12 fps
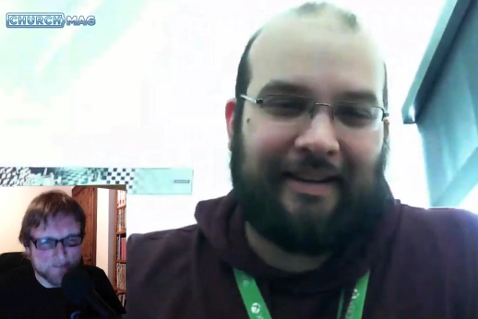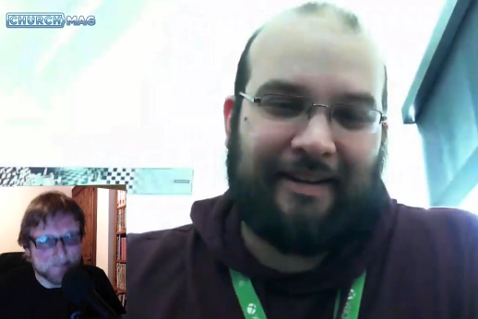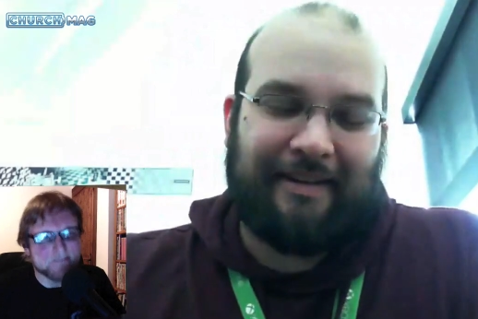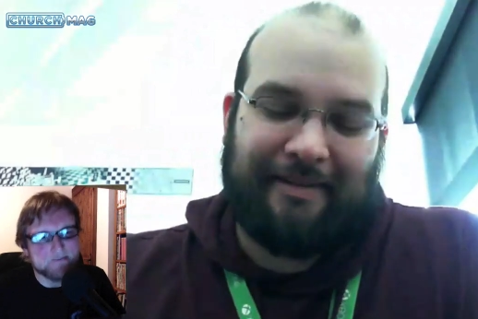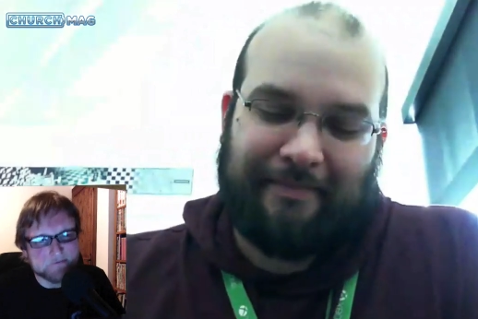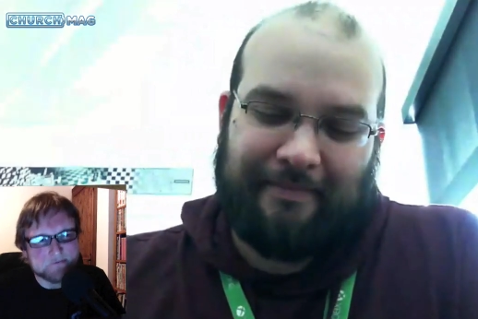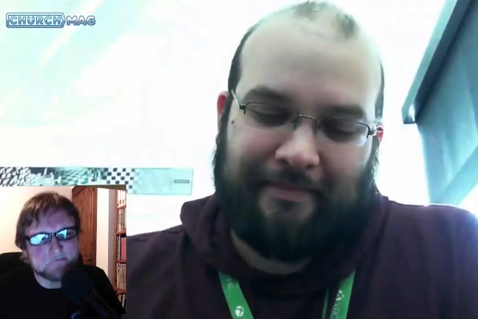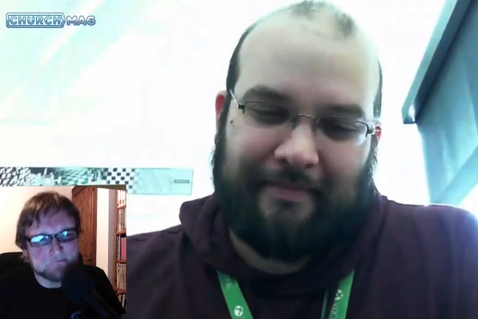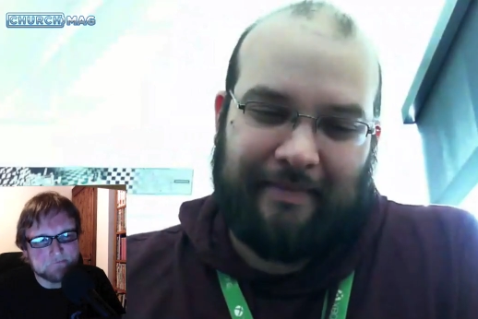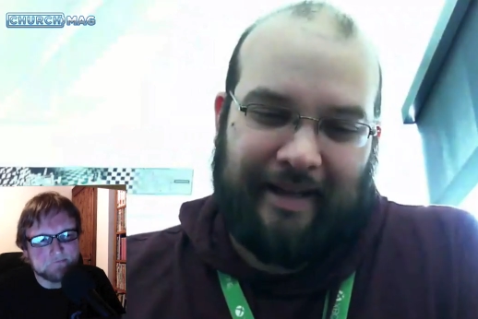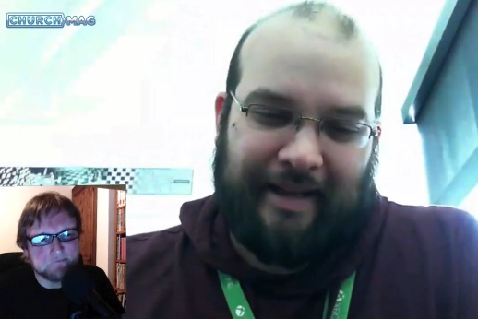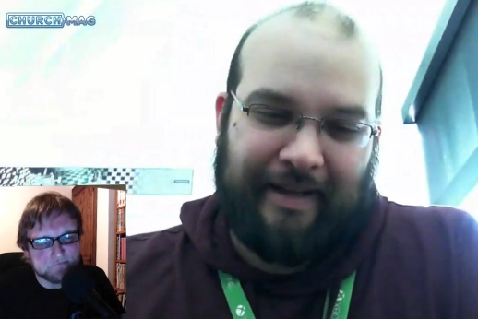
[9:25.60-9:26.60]
Speaker 1: Um,
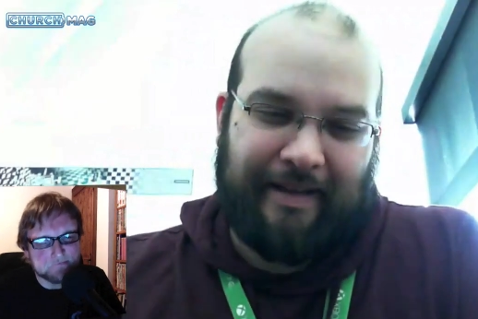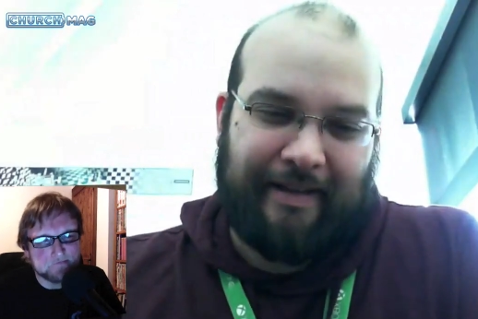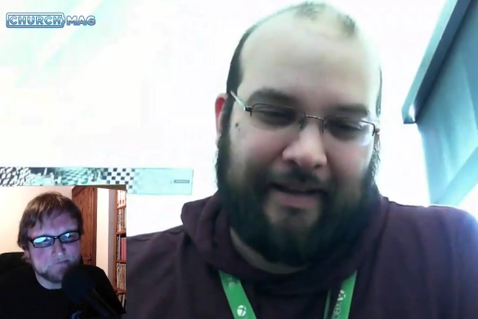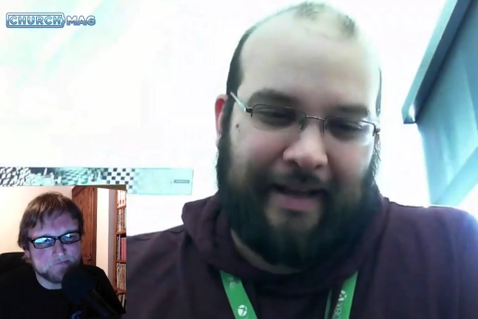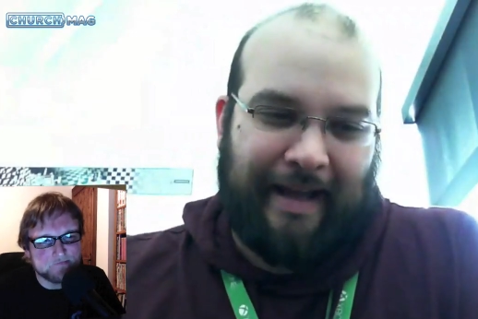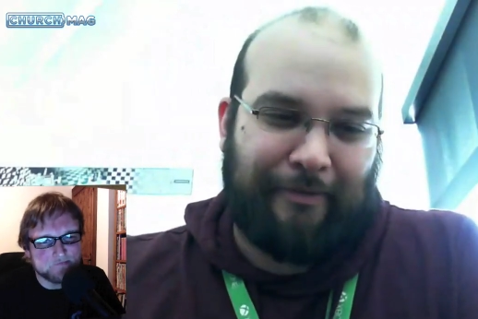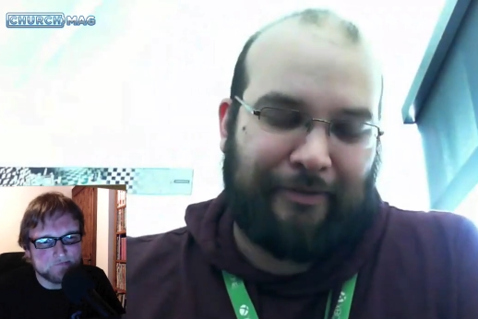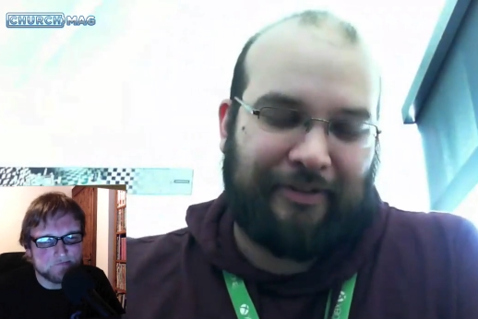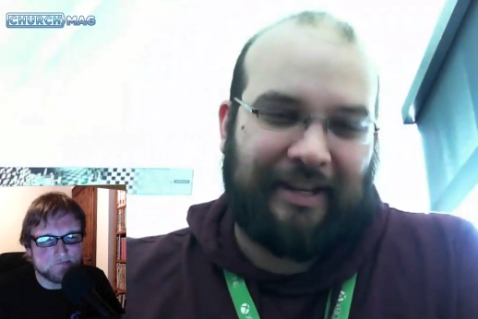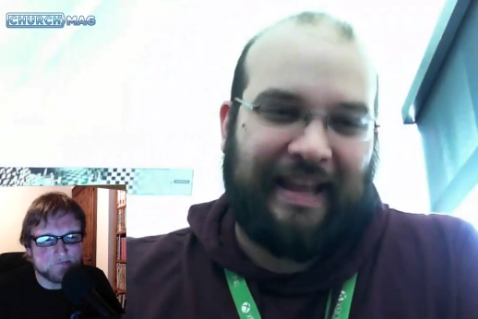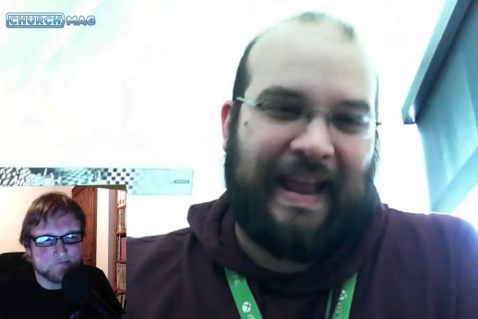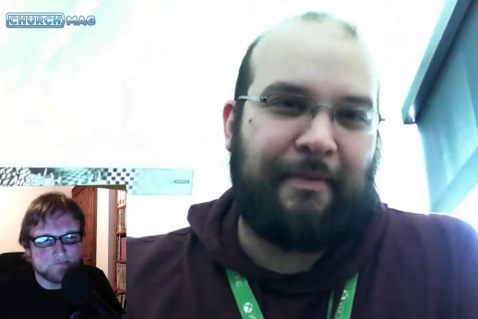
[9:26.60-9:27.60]
I, I was a
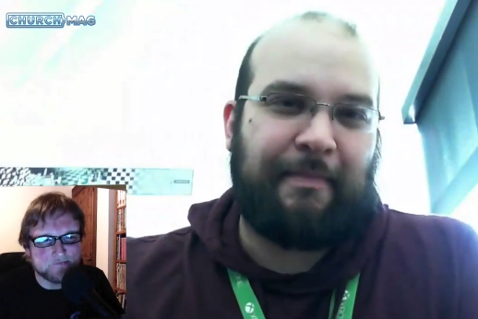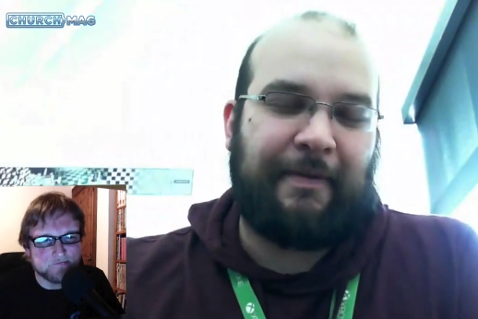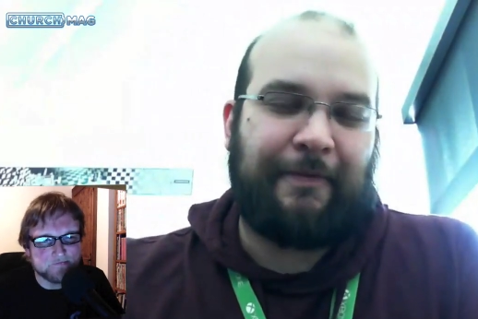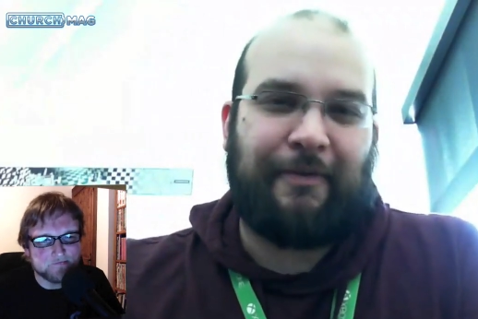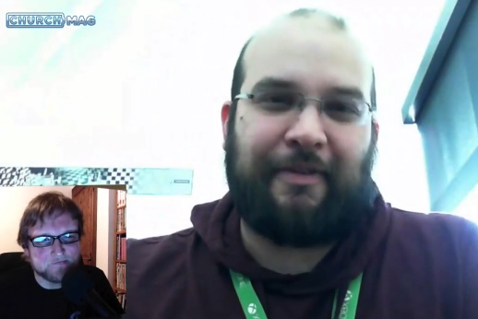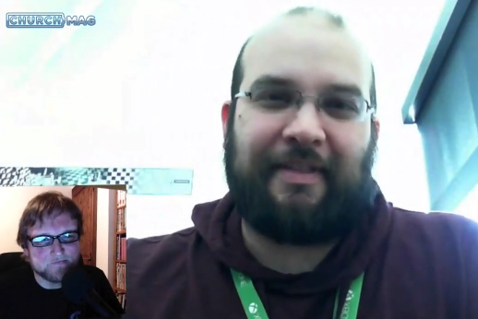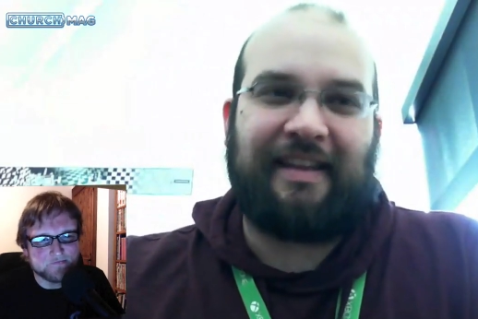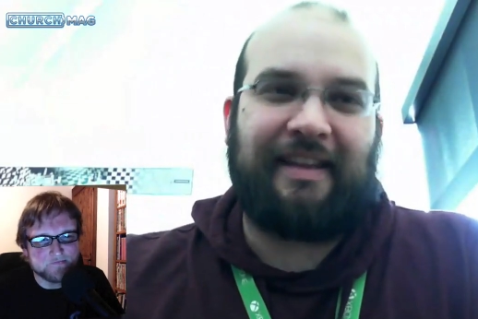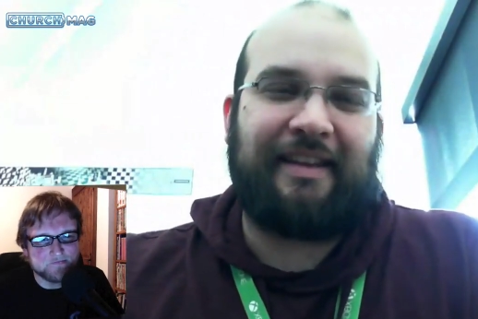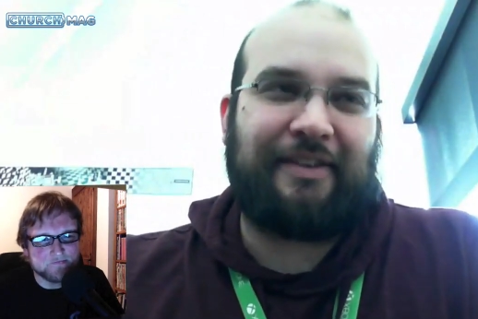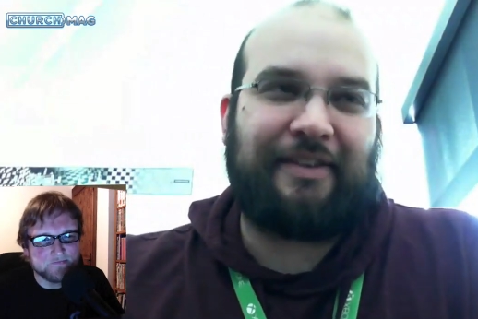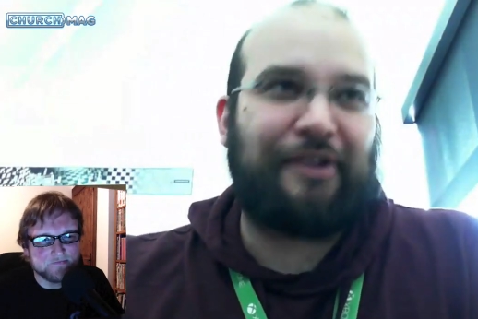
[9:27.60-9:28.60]
gamer before the
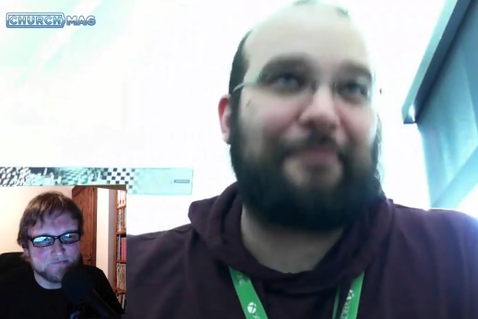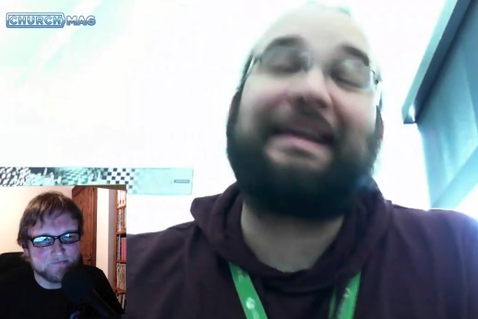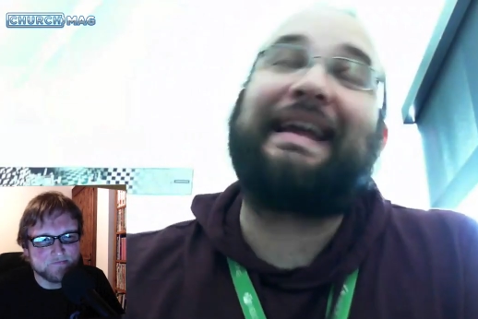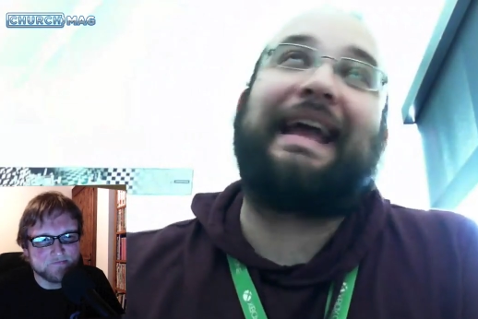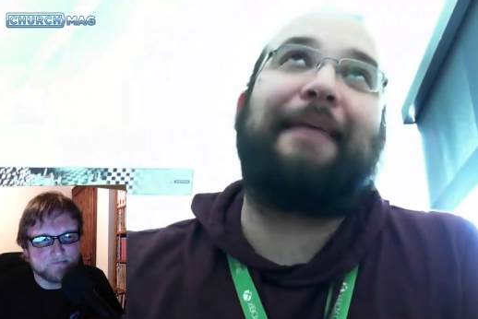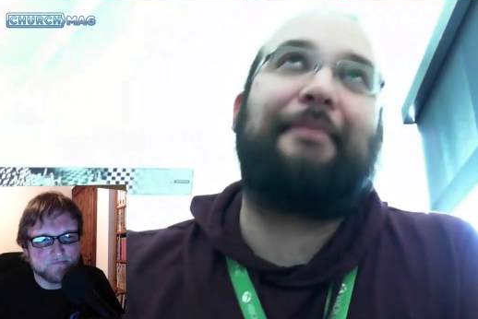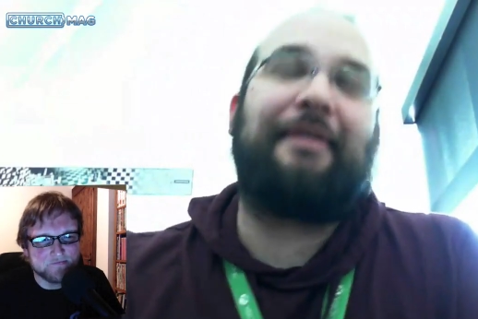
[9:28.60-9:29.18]
term gamer